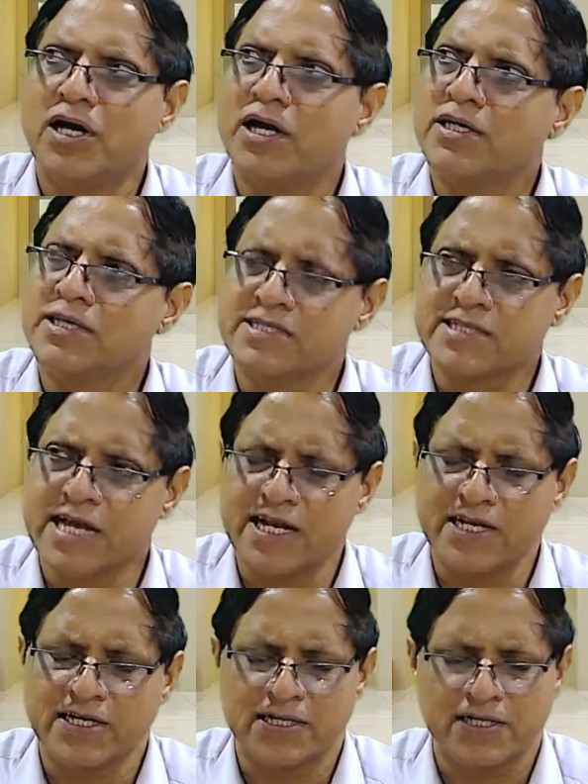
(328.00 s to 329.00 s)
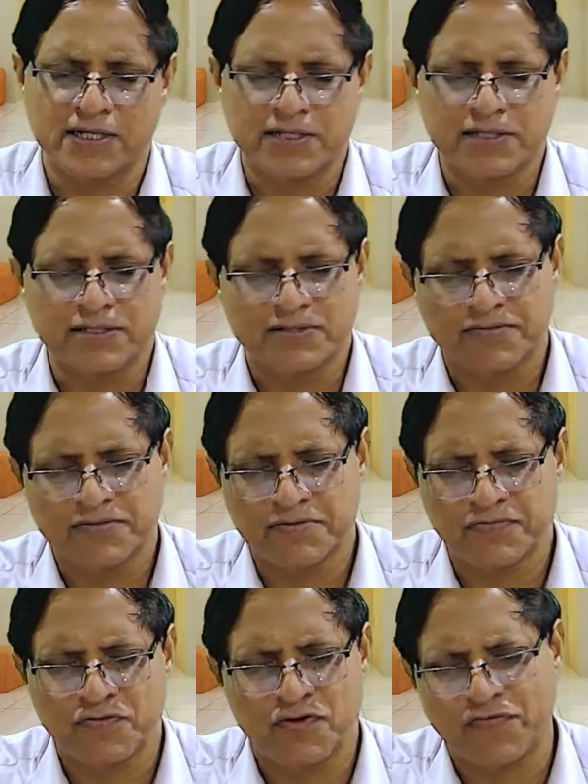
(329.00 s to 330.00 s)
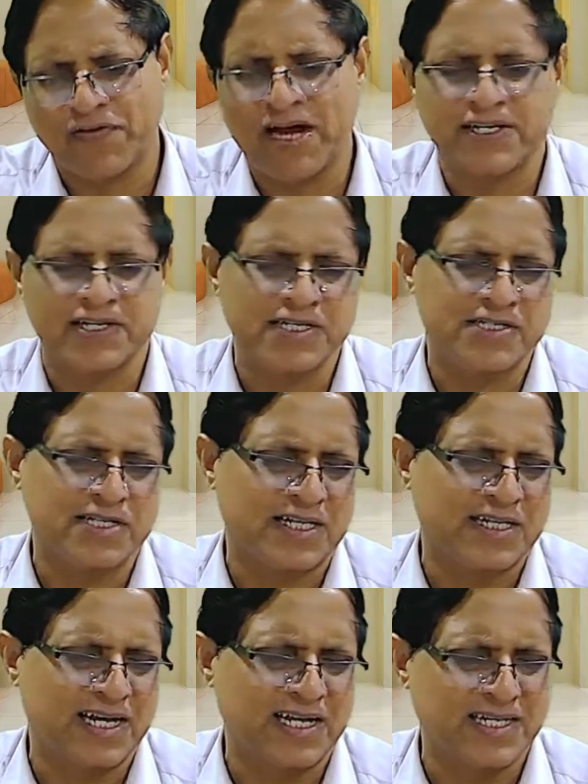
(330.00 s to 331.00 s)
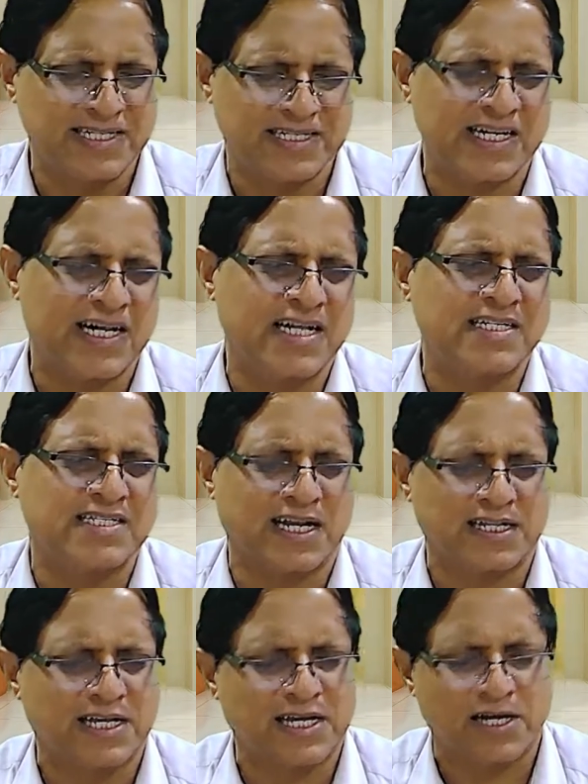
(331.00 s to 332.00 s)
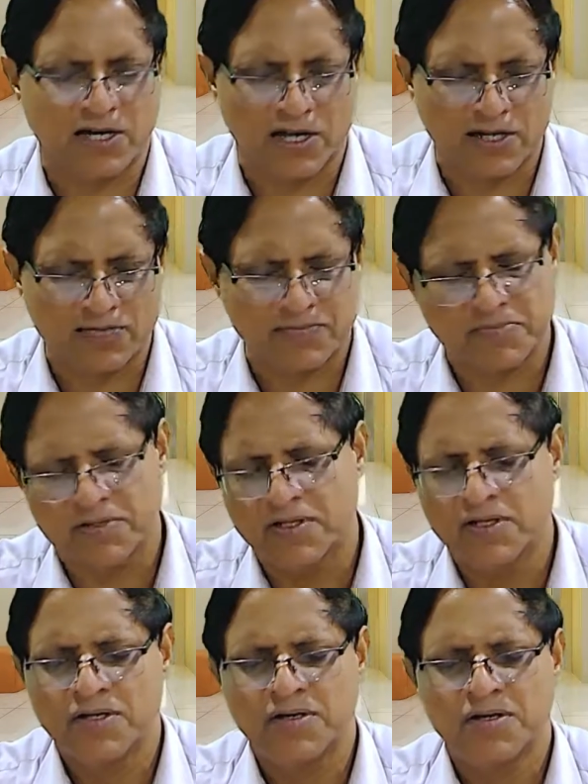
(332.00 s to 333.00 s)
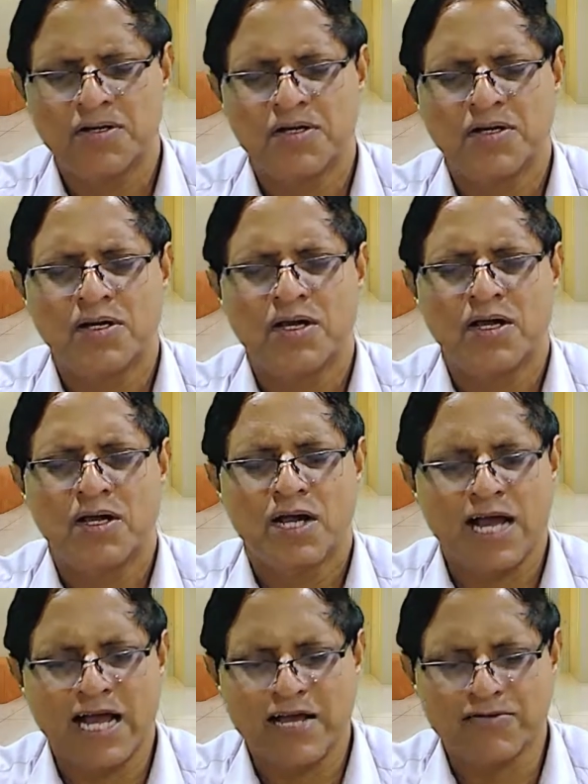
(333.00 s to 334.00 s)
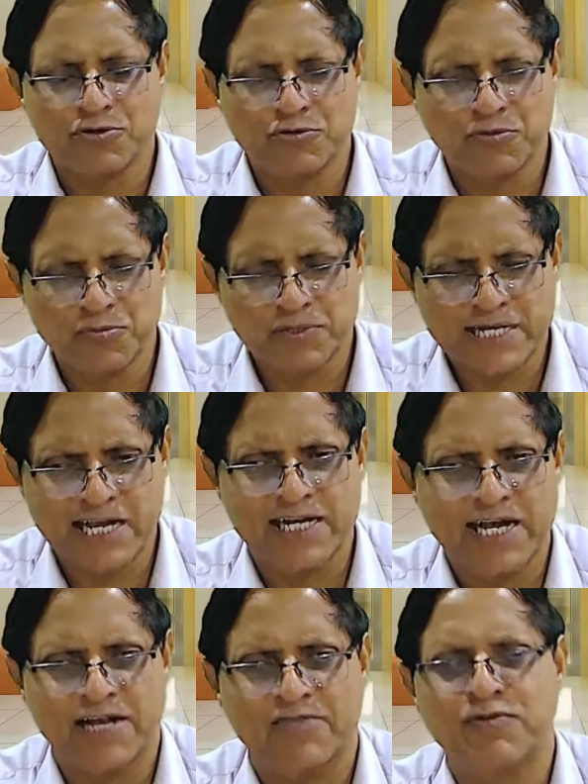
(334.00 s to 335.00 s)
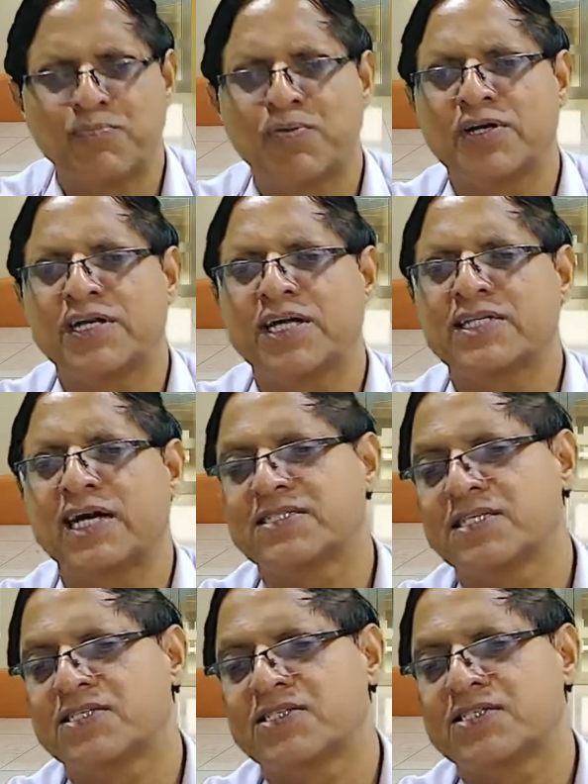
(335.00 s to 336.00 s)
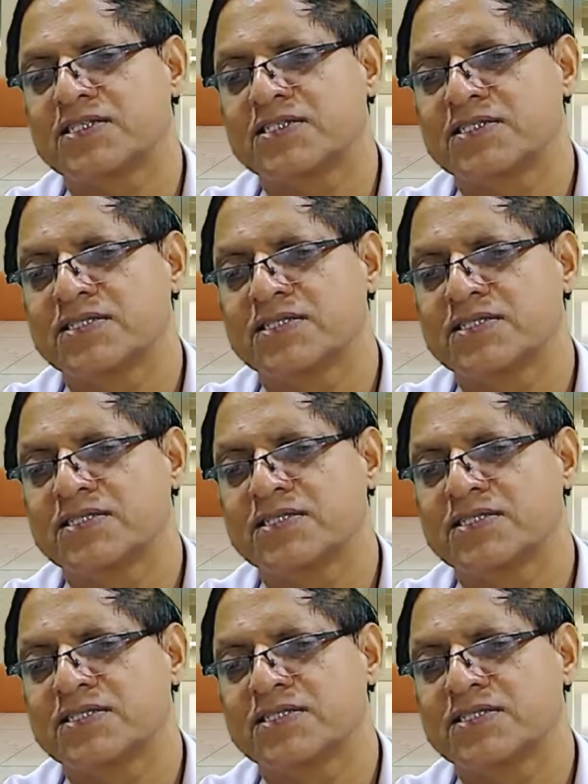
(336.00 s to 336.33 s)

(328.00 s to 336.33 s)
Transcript: it is there in uh, four factories are there, distilleries are there and all. I have to take care of the protect the assets.